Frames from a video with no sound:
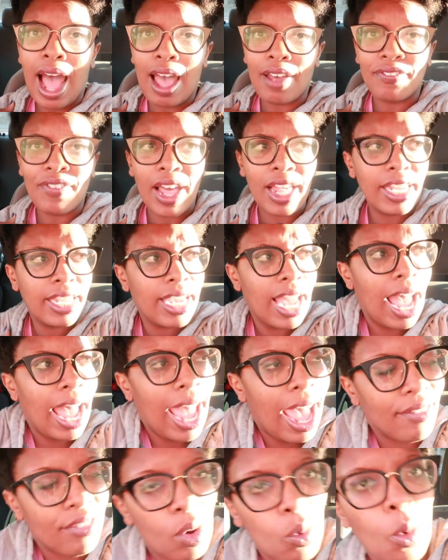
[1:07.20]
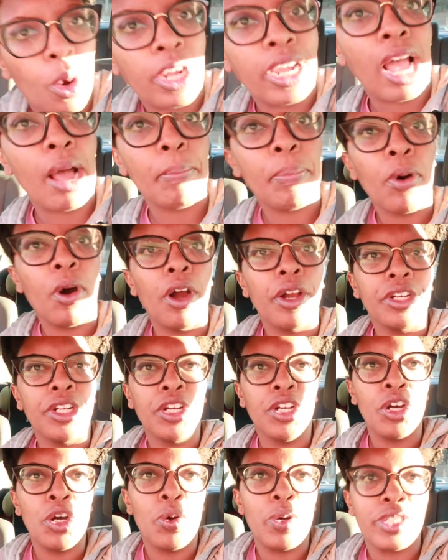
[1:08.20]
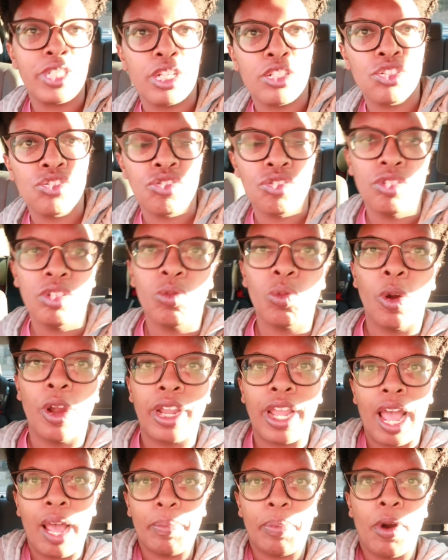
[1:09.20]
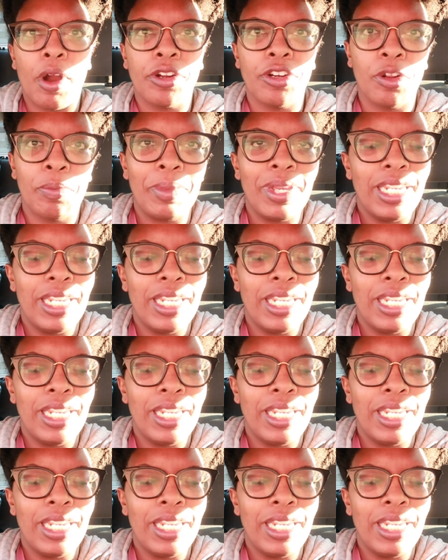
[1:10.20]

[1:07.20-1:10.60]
I finally, I have a workout partner who is a true workout partner,